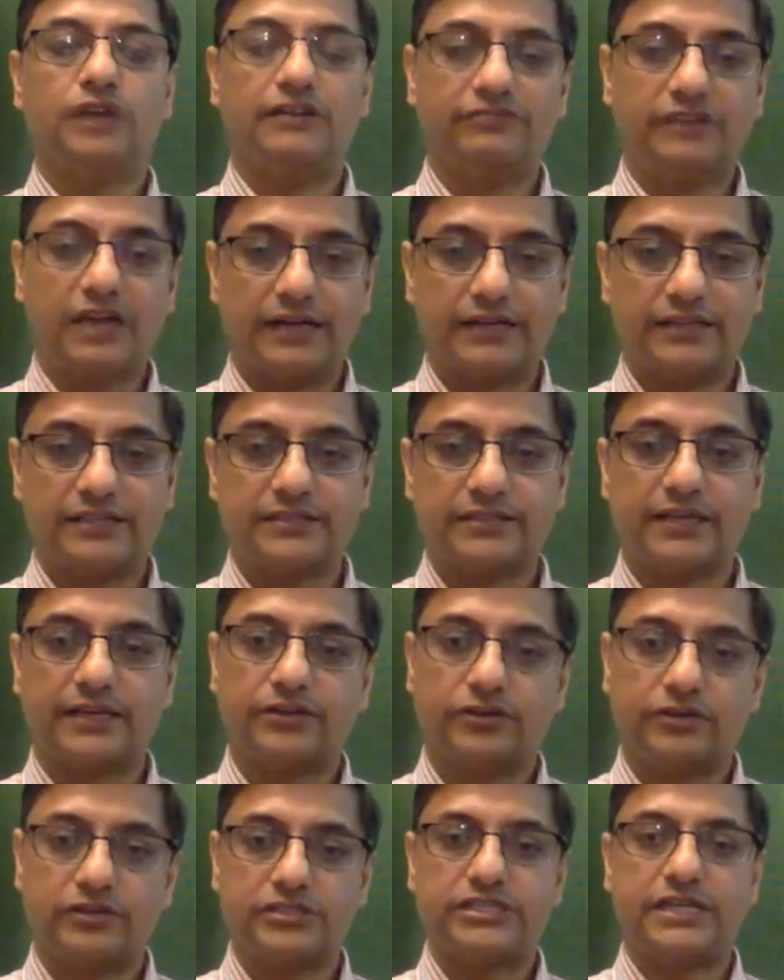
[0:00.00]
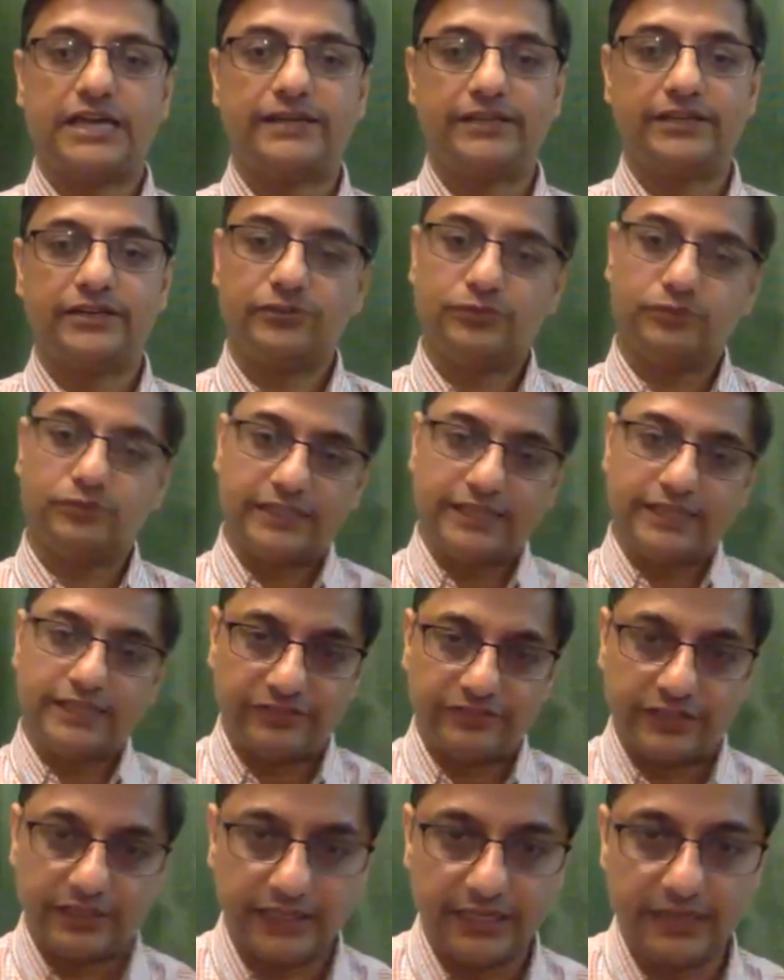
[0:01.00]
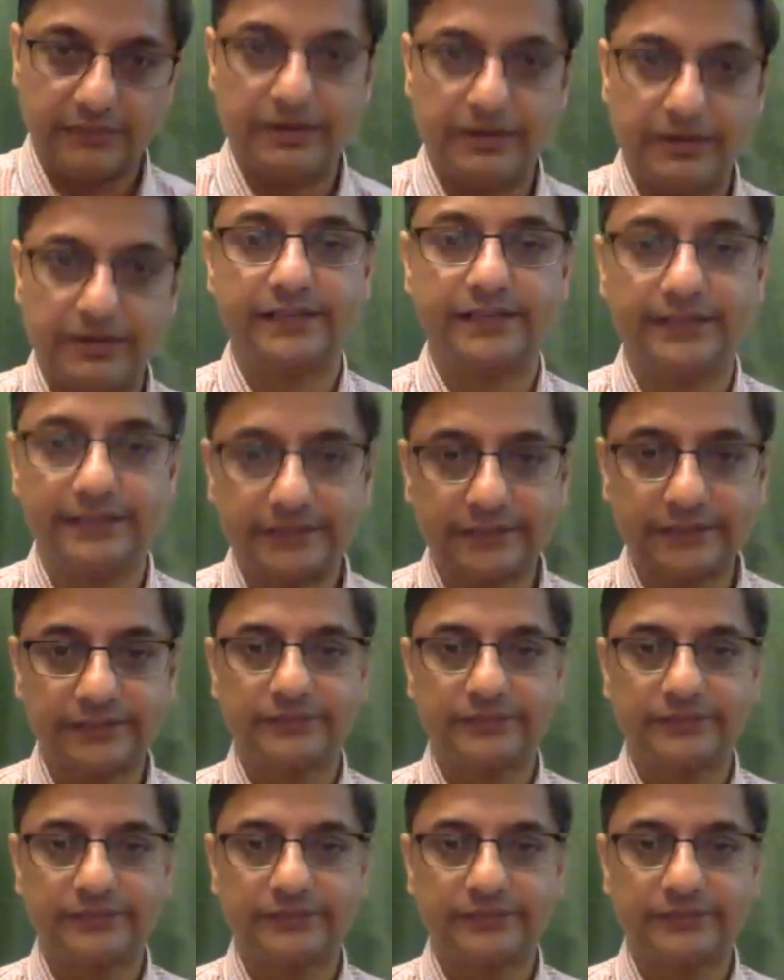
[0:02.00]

Afghanistan on a chariot, you would definitely abandon it.